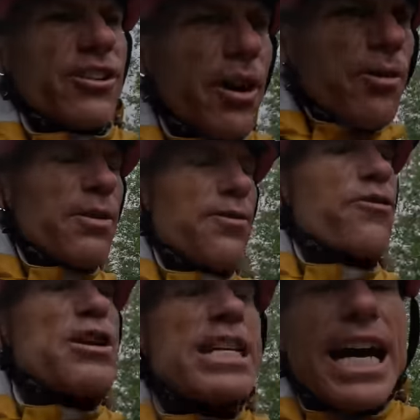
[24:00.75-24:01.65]
Don't
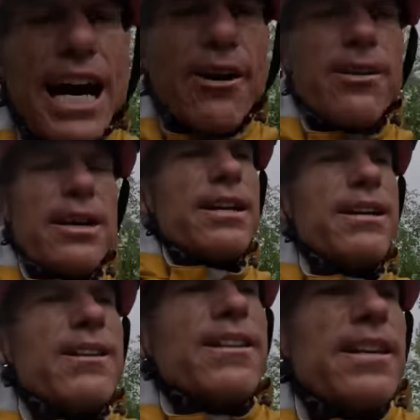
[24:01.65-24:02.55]
freak out
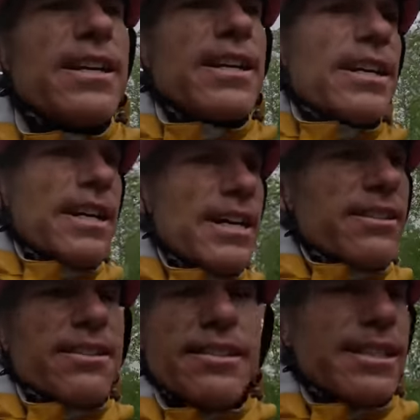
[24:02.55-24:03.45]
and
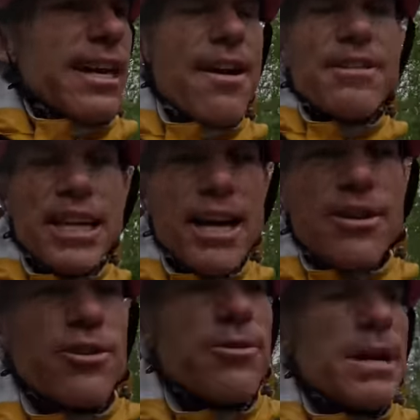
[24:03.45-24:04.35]
just have a
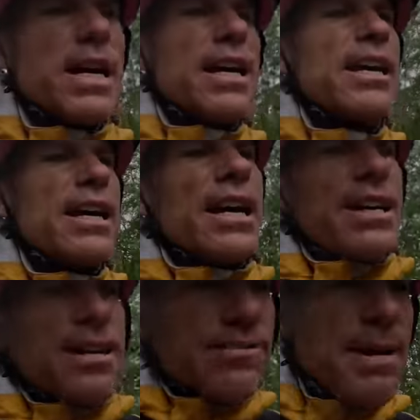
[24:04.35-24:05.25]
tantrum.
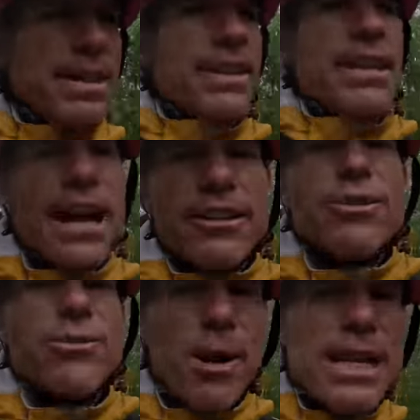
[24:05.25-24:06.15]
Just make the
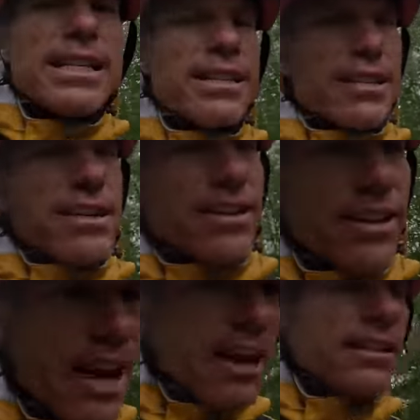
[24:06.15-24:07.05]
next right decision,
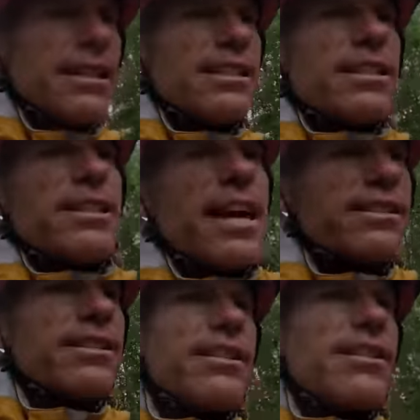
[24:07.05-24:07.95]
and that'll lead to the
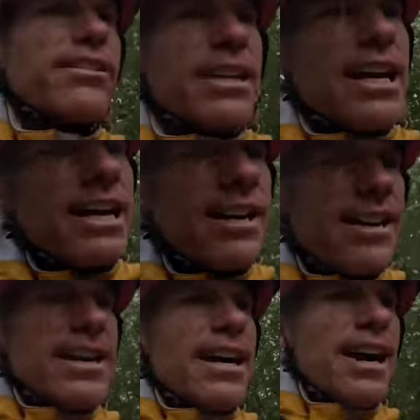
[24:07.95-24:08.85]
next decision
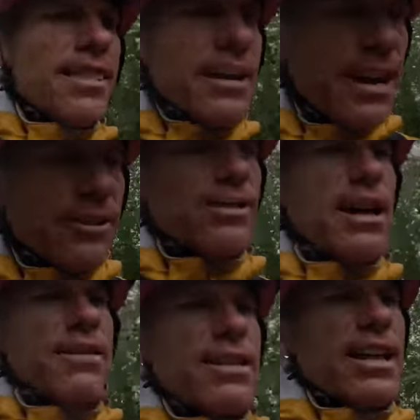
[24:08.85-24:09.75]
and the next one
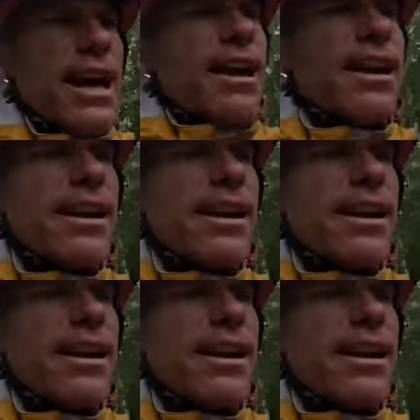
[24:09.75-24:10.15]
after that.